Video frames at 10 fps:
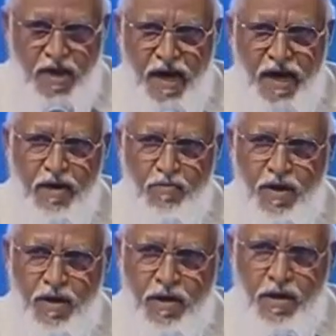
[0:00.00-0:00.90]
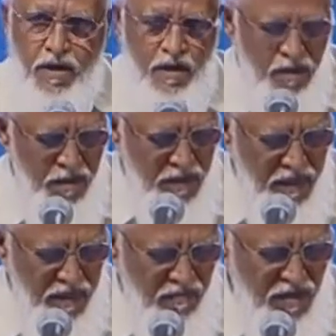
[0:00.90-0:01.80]
Nayak will
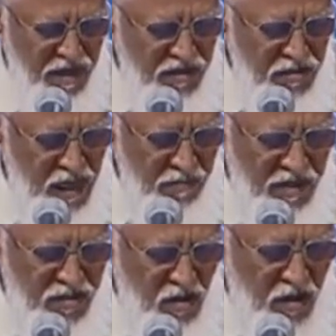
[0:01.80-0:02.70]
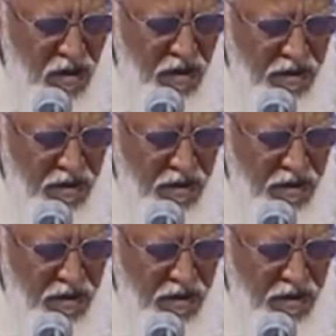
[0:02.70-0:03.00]
deliver an Islamic song,